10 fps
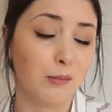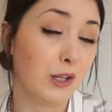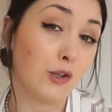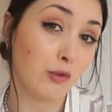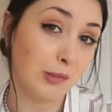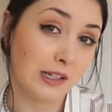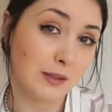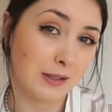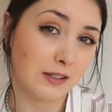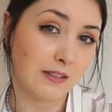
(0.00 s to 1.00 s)
be good
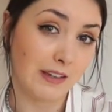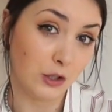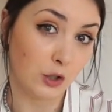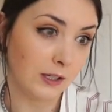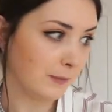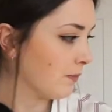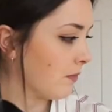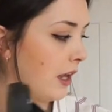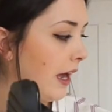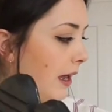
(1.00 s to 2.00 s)
replacements eventually.
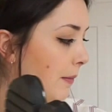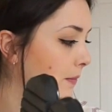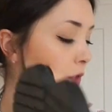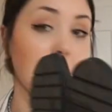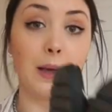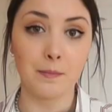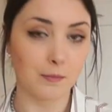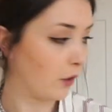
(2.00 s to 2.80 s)
So yeah,